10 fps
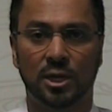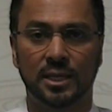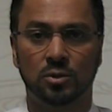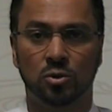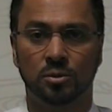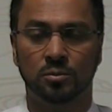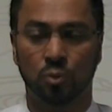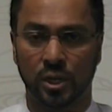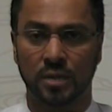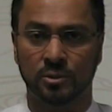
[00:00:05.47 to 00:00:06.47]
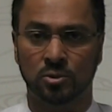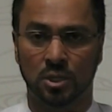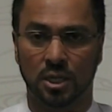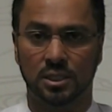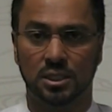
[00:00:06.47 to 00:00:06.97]
alaikum wa
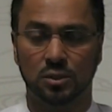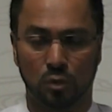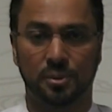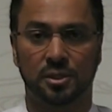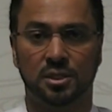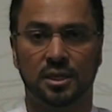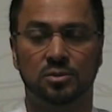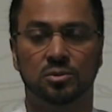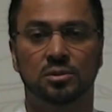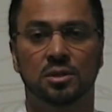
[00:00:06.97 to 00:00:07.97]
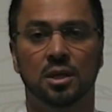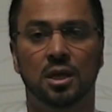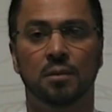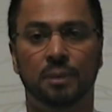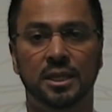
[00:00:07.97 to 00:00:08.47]
rahmatullahi wa barakatuh.
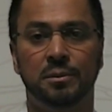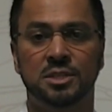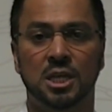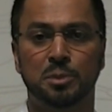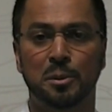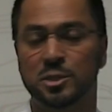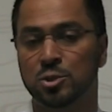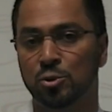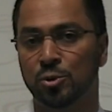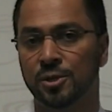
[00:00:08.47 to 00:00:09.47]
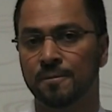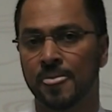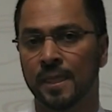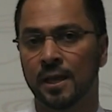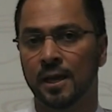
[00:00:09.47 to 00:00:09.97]
My name is Ajmal Masroor
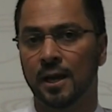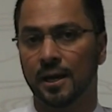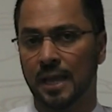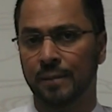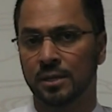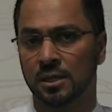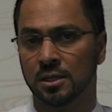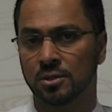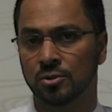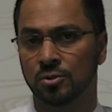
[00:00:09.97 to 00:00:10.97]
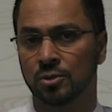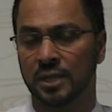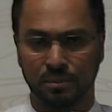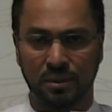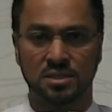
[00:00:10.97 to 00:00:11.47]
and I'm here to
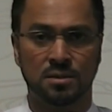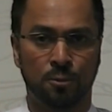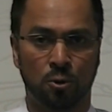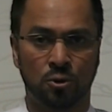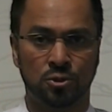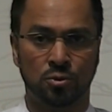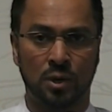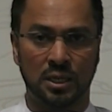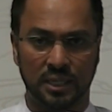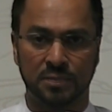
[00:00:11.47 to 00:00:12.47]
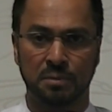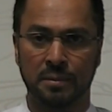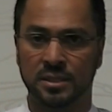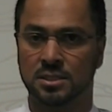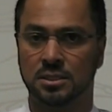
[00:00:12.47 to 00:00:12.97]
lend my support to Al Hikmah
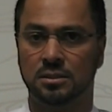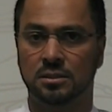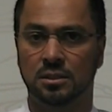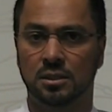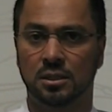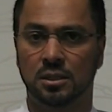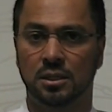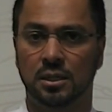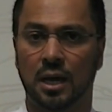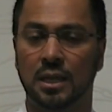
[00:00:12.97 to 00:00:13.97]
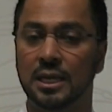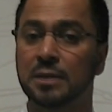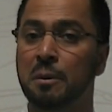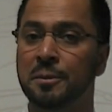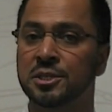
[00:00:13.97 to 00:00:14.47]
Masjid. Al
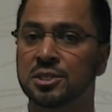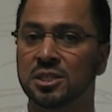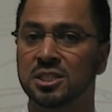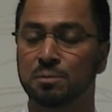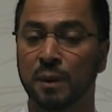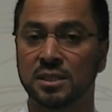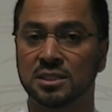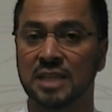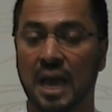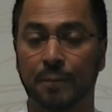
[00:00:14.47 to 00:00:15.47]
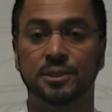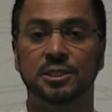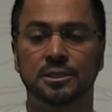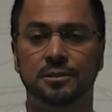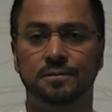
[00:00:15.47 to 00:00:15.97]
Hikmah Masjid is based in
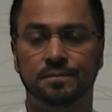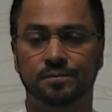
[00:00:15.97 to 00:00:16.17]
Aberdeen.